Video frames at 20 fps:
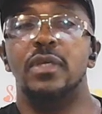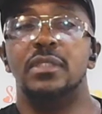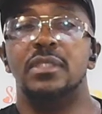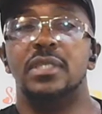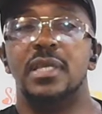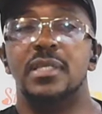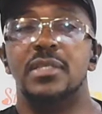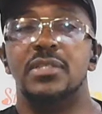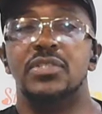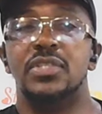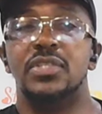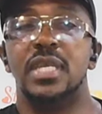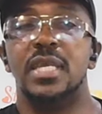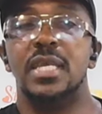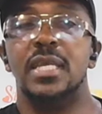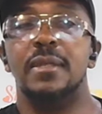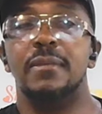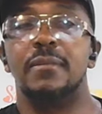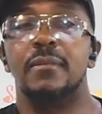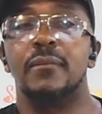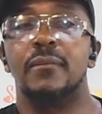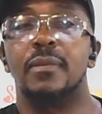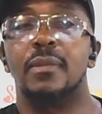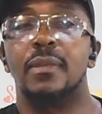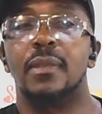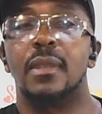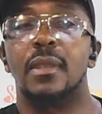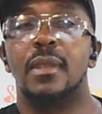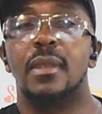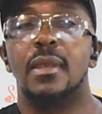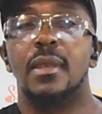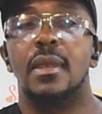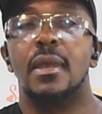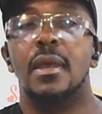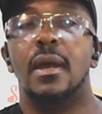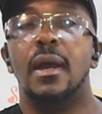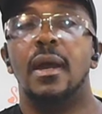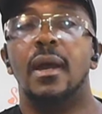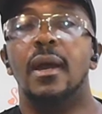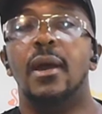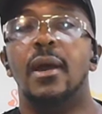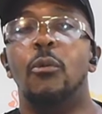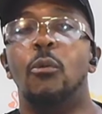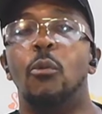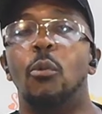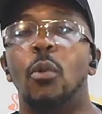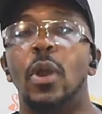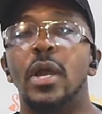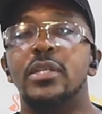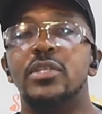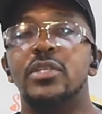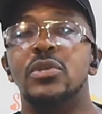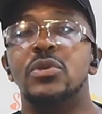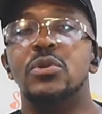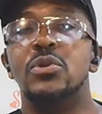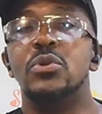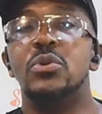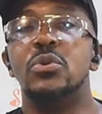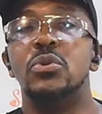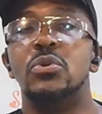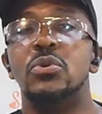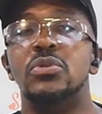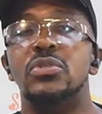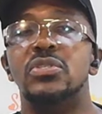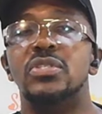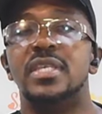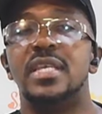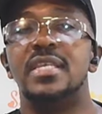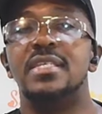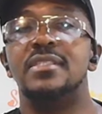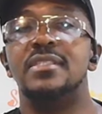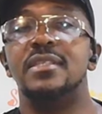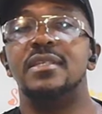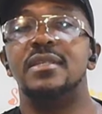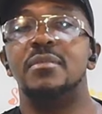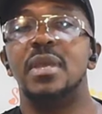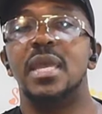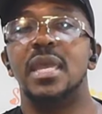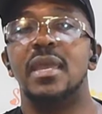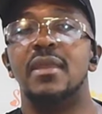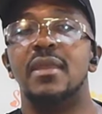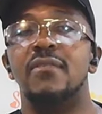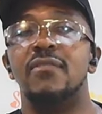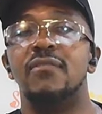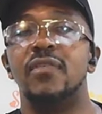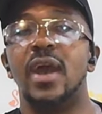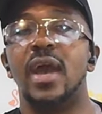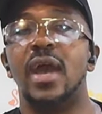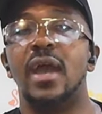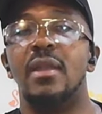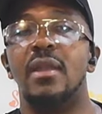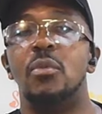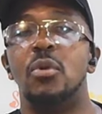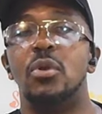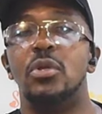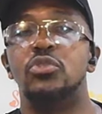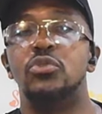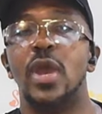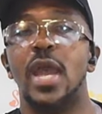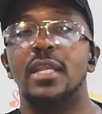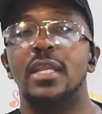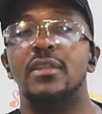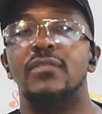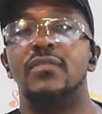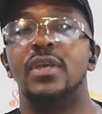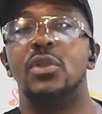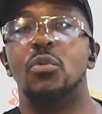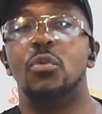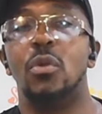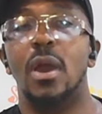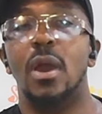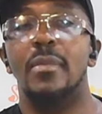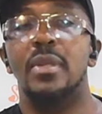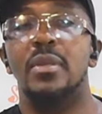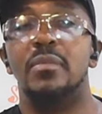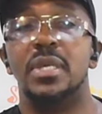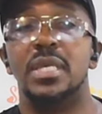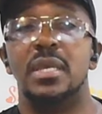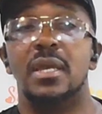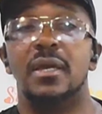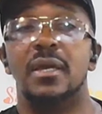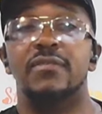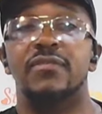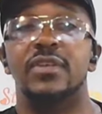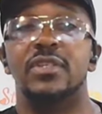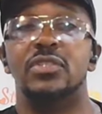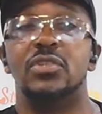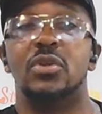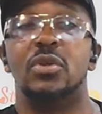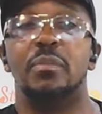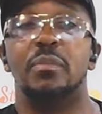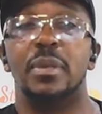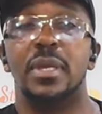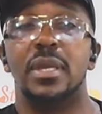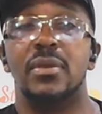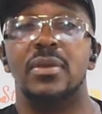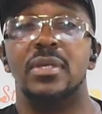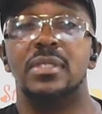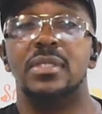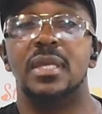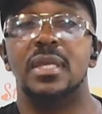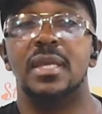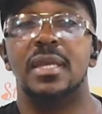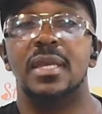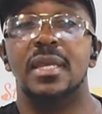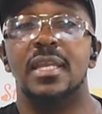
Tennessee. Uh, what do seasoned men find more attractive in a woman beyond physical appearance,